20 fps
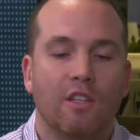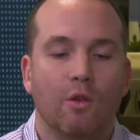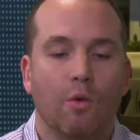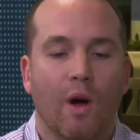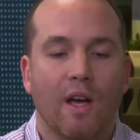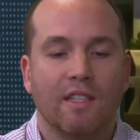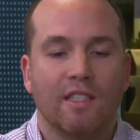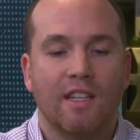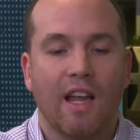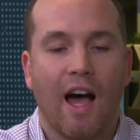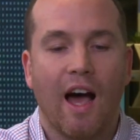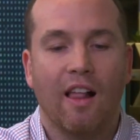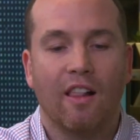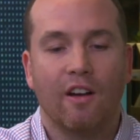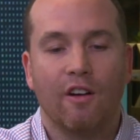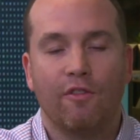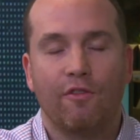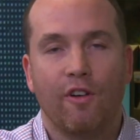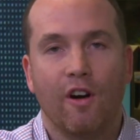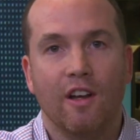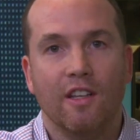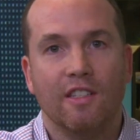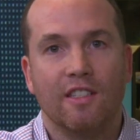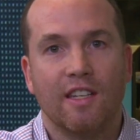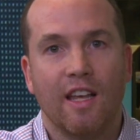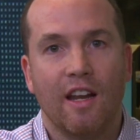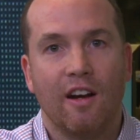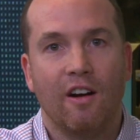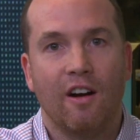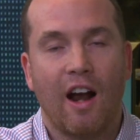US dollar front and
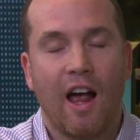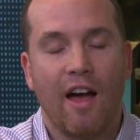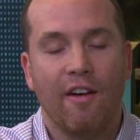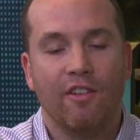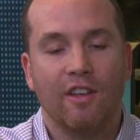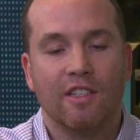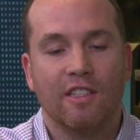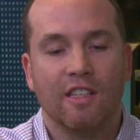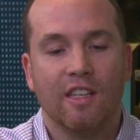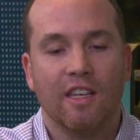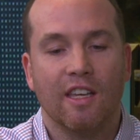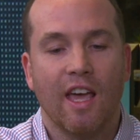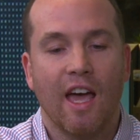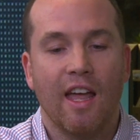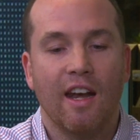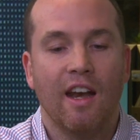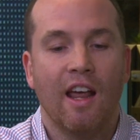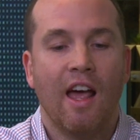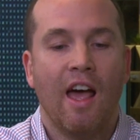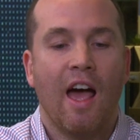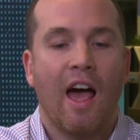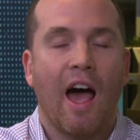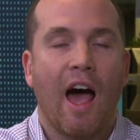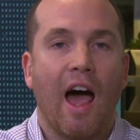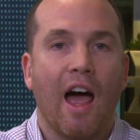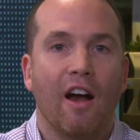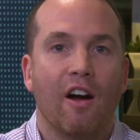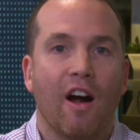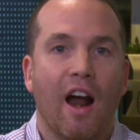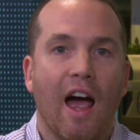center, obviously again,
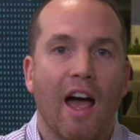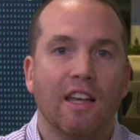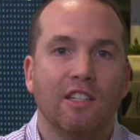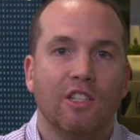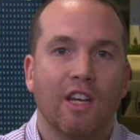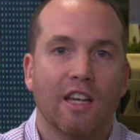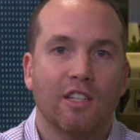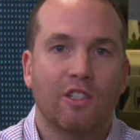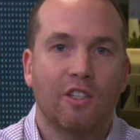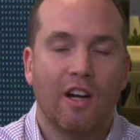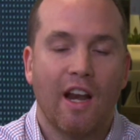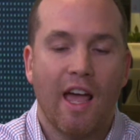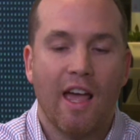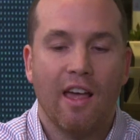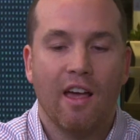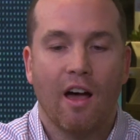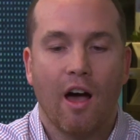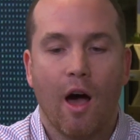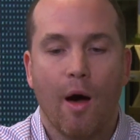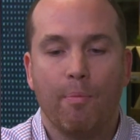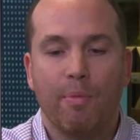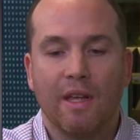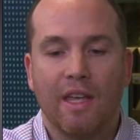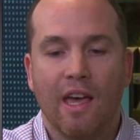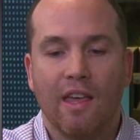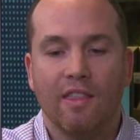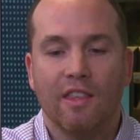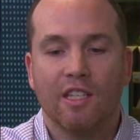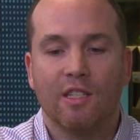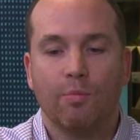higher highs yesterday, up
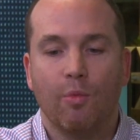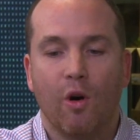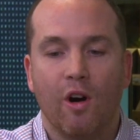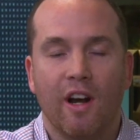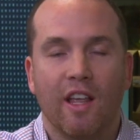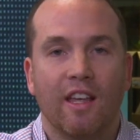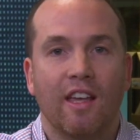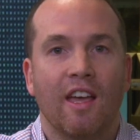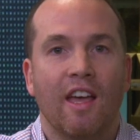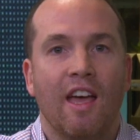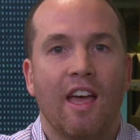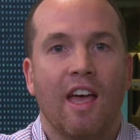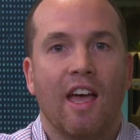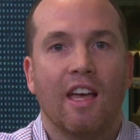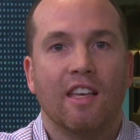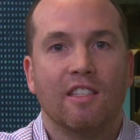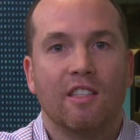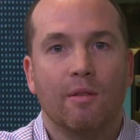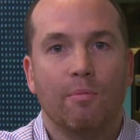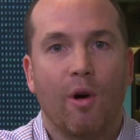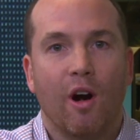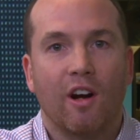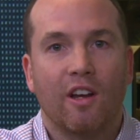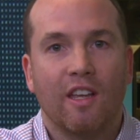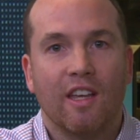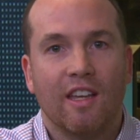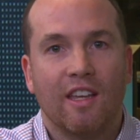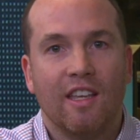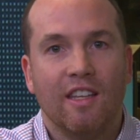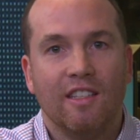again this morning as the
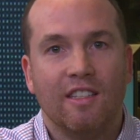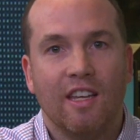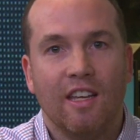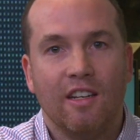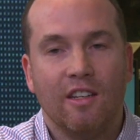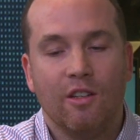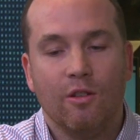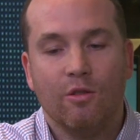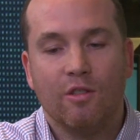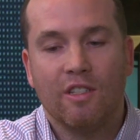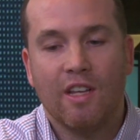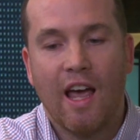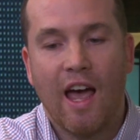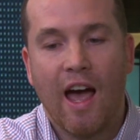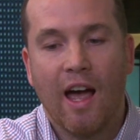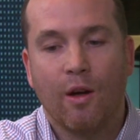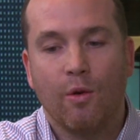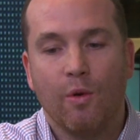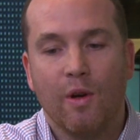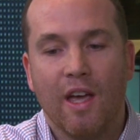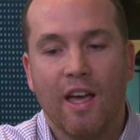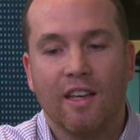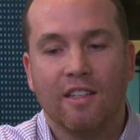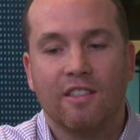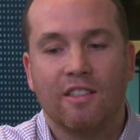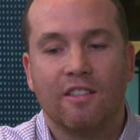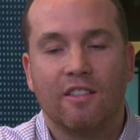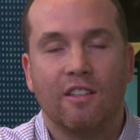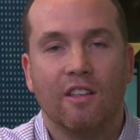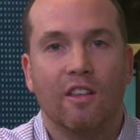market continues to
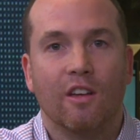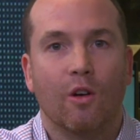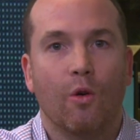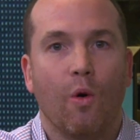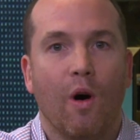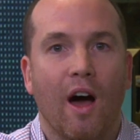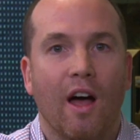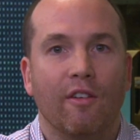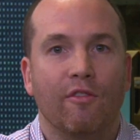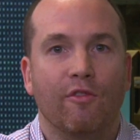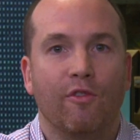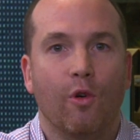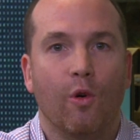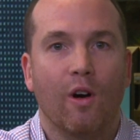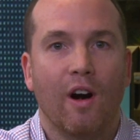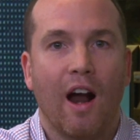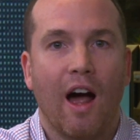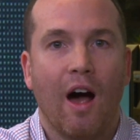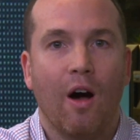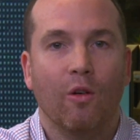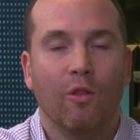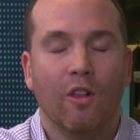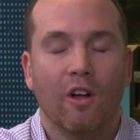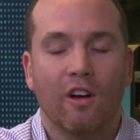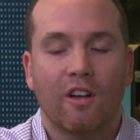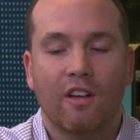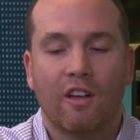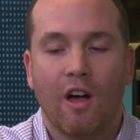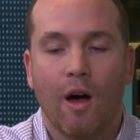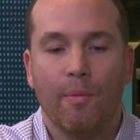acquiesce to the Quad 4
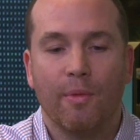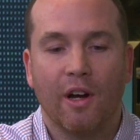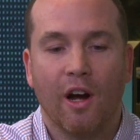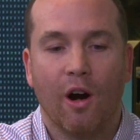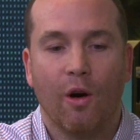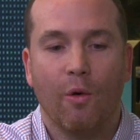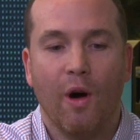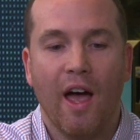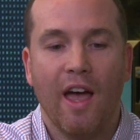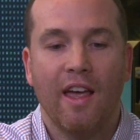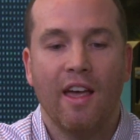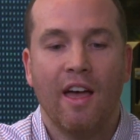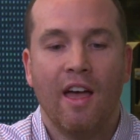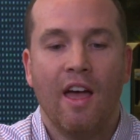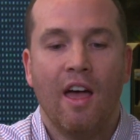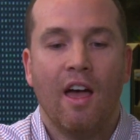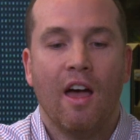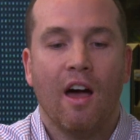outlook coming our way.